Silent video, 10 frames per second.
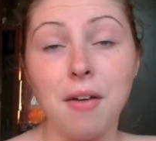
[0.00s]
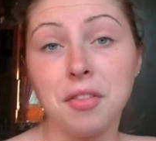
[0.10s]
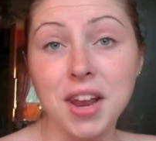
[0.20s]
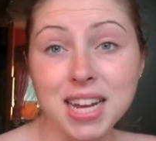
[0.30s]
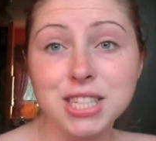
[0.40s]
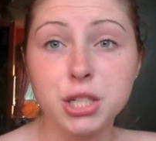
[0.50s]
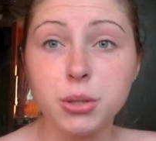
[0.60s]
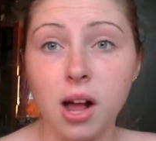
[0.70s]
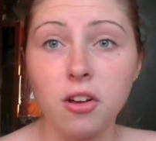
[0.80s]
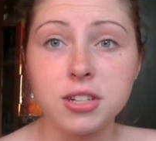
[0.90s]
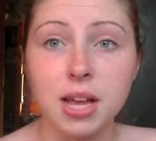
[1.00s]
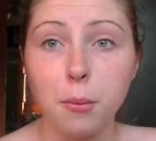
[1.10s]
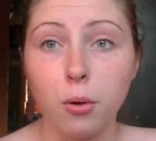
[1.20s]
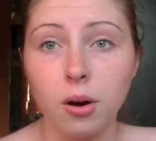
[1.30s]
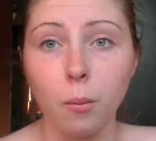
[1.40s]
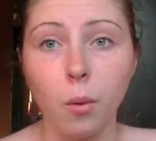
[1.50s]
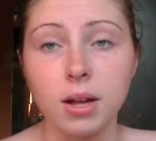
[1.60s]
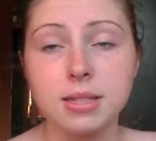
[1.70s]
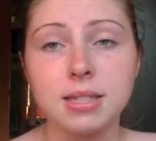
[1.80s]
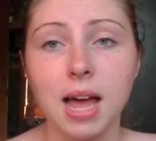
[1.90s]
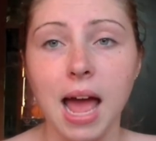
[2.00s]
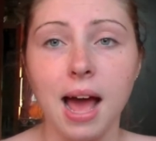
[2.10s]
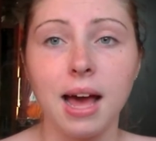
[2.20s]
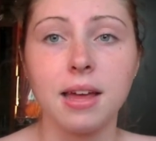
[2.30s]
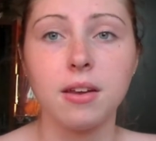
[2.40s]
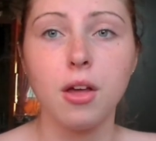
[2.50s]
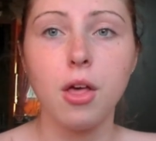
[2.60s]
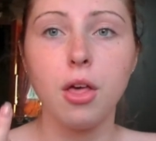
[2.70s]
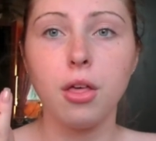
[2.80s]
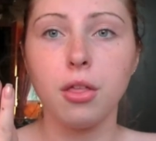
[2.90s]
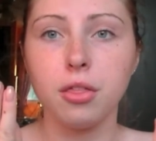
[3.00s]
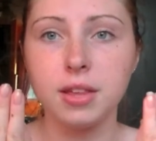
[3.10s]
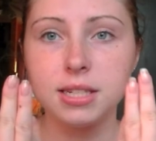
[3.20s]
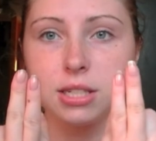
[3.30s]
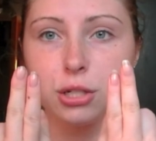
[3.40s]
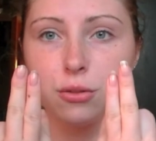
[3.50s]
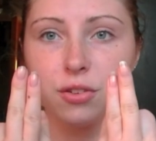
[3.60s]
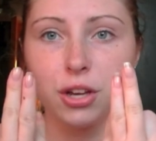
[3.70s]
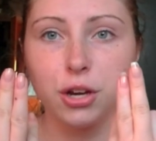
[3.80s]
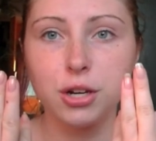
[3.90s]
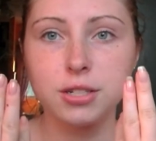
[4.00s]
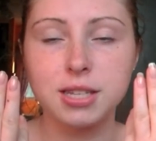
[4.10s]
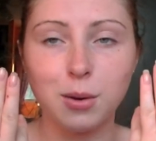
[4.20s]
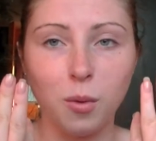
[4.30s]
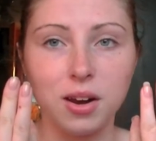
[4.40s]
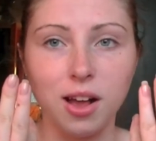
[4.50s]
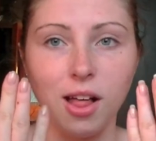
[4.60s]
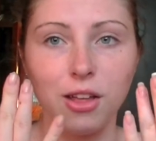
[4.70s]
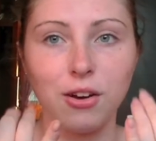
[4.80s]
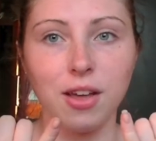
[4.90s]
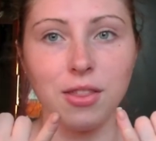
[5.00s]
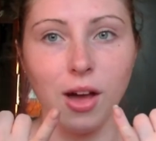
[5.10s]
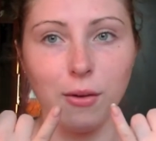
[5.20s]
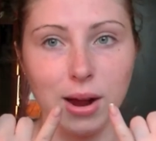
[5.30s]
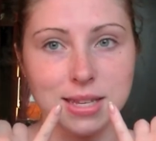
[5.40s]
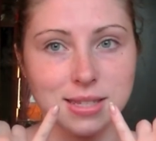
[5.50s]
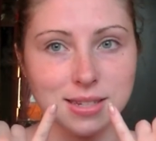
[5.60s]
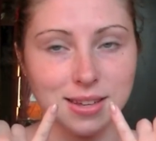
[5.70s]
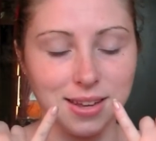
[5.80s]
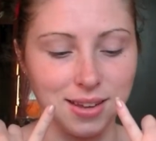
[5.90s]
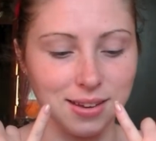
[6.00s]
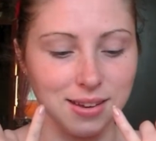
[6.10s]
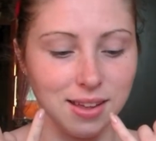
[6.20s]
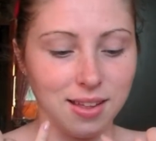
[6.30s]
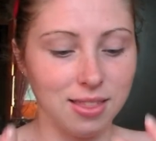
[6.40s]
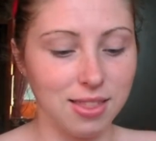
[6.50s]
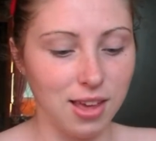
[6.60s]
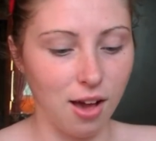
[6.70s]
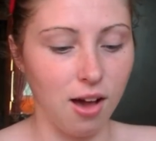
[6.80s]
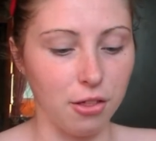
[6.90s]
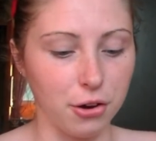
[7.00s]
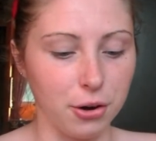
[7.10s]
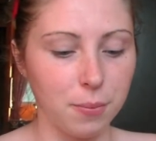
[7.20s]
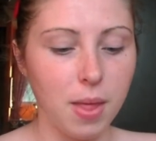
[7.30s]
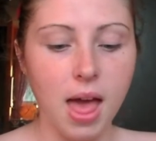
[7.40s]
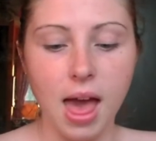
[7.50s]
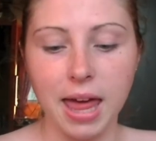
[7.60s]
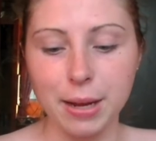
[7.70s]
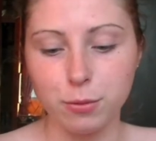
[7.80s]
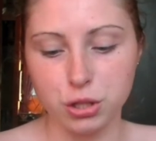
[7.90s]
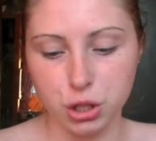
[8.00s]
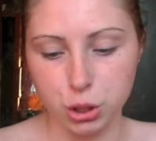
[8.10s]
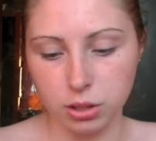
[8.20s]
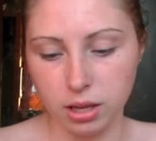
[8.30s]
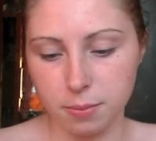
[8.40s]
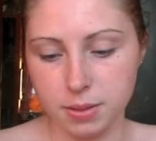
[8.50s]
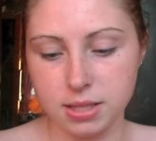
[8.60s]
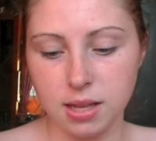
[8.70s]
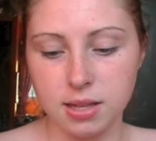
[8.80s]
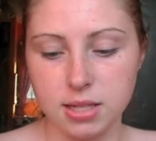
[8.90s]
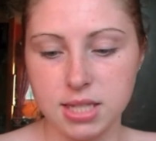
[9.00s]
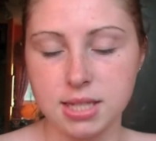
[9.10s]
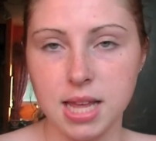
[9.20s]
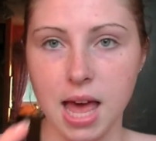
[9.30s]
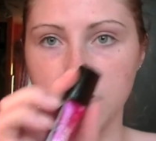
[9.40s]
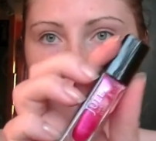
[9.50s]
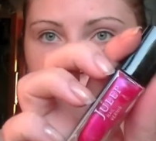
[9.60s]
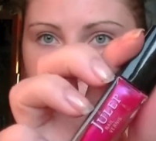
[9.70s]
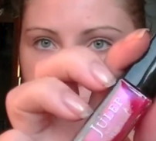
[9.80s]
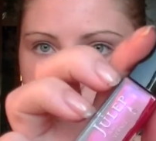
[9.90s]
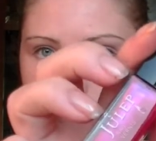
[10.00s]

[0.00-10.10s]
Then the next two colors I wore at once, I had these two fingers in one color and the rest in the other, and it was Julep's Sandra,